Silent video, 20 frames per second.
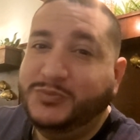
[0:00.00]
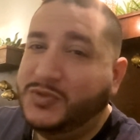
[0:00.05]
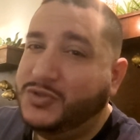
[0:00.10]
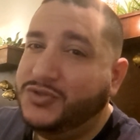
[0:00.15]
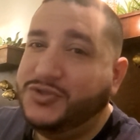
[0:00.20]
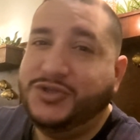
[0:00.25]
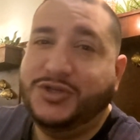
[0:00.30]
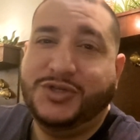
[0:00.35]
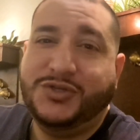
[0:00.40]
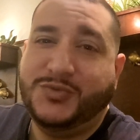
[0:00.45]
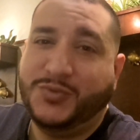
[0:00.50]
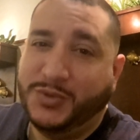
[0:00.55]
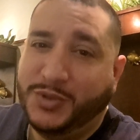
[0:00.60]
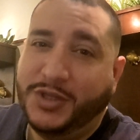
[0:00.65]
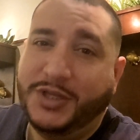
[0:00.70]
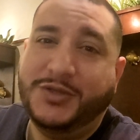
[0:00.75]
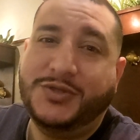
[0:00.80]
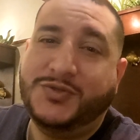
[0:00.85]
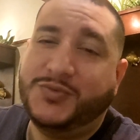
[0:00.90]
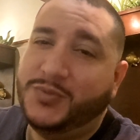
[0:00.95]
It's
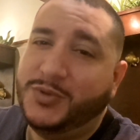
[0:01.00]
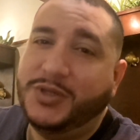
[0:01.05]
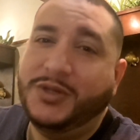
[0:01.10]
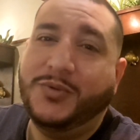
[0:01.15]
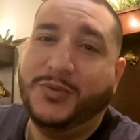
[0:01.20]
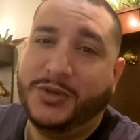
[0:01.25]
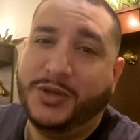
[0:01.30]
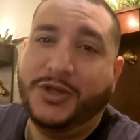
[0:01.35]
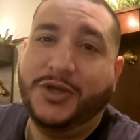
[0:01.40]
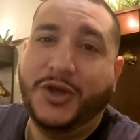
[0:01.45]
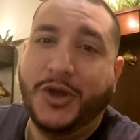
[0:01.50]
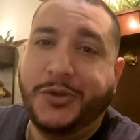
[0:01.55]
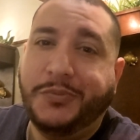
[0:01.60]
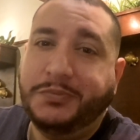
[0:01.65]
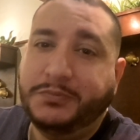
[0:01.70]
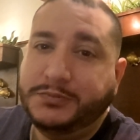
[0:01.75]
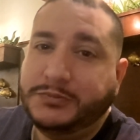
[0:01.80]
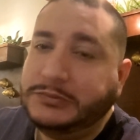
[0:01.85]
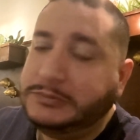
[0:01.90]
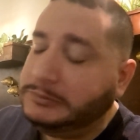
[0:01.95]
really, really good.
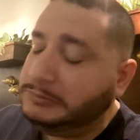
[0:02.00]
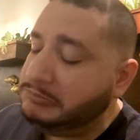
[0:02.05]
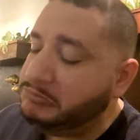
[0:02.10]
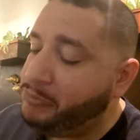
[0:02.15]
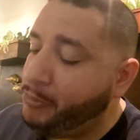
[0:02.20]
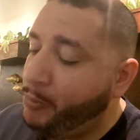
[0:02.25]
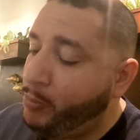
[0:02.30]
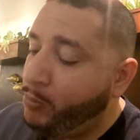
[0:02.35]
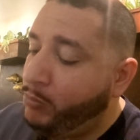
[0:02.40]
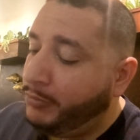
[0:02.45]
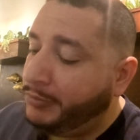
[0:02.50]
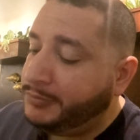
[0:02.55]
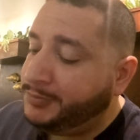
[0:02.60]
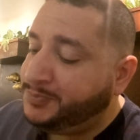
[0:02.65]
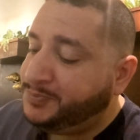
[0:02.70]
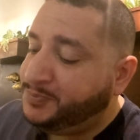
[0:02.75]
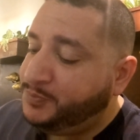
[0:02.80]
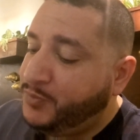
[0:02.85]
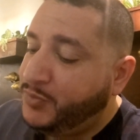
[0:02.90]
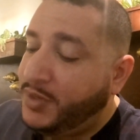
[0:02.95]

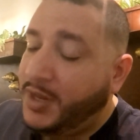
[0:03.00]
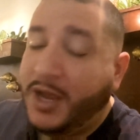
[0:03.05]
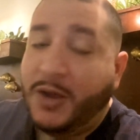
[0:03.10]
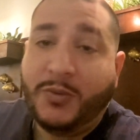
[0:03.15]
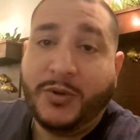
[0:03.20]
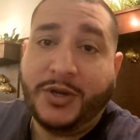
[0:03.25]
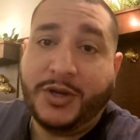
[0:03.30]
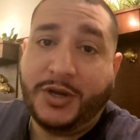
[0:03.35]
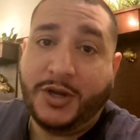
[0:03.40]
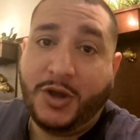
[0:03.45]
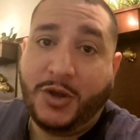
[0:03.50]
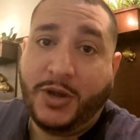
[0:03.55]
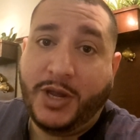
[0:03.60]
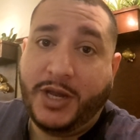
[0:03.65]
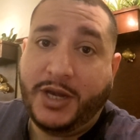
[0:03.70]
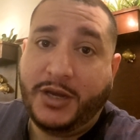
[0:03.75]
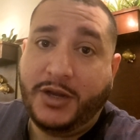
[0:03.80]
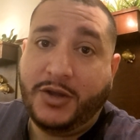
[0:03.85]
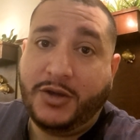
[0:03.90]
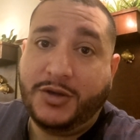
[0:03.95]
Now we're gonna go ahead
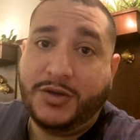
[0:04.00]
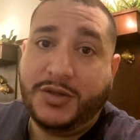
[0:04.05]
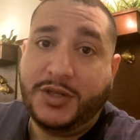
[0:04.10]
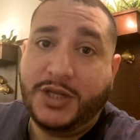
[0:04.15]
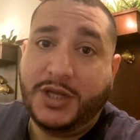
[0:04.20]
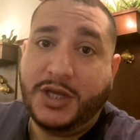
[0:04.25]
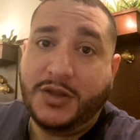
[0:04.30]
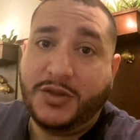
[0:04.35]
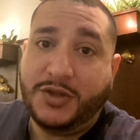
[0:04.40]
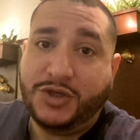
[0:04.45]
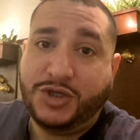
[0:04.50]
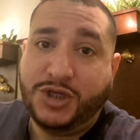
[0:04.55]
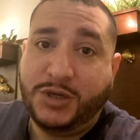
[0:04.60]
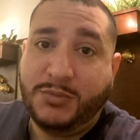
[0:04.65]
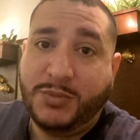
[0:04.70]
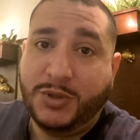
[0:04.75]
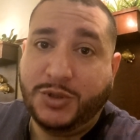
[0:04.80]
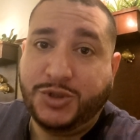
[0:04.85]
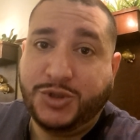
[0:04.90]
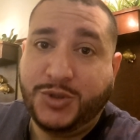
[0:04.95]
and go to the
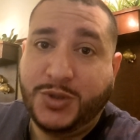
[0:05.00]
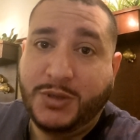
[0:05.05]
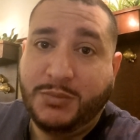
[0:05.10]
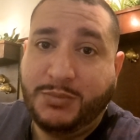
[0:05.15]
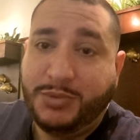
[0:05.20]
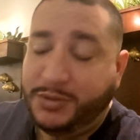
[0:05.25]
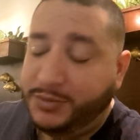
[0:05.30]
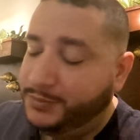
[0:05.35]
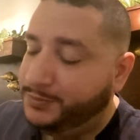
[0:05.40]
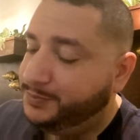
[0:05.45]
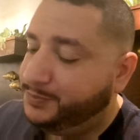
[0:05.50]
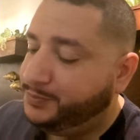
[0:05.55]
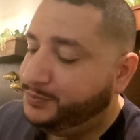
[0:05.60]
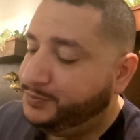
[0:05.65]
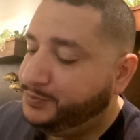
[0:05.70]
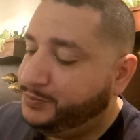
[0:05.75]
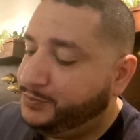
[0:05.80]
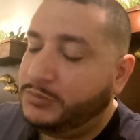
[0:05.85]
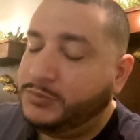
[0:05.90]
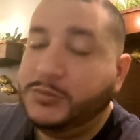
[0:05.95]
jumbo shrimp.
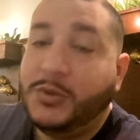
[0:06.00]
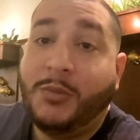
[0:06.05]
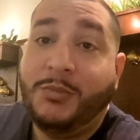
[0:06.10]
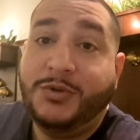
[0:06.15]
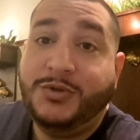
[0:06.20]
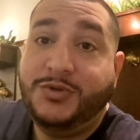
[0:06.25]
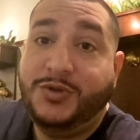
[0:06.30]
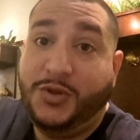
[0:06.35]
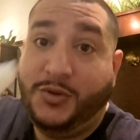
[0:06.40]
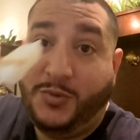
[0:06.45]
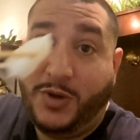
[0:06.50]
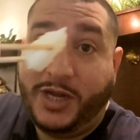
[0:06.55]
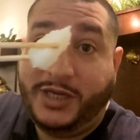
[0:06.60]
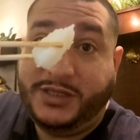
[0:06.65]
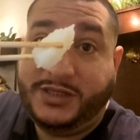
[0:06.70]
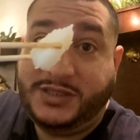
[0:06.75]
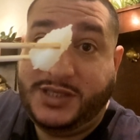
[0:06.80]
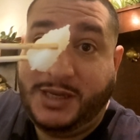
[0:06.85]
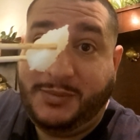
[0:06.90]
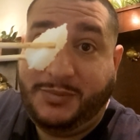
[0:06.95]
I'm gonna do the
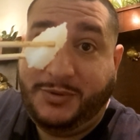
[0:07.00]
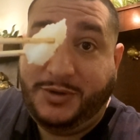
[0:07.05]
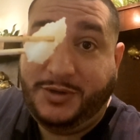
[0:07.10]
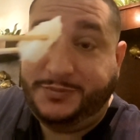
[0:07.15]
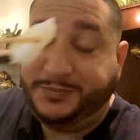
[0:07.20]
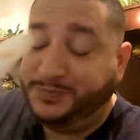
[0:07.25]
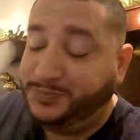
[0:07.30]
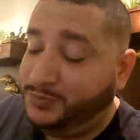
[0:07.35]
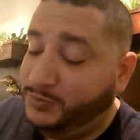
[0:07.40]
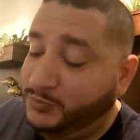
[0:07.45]
rice separate.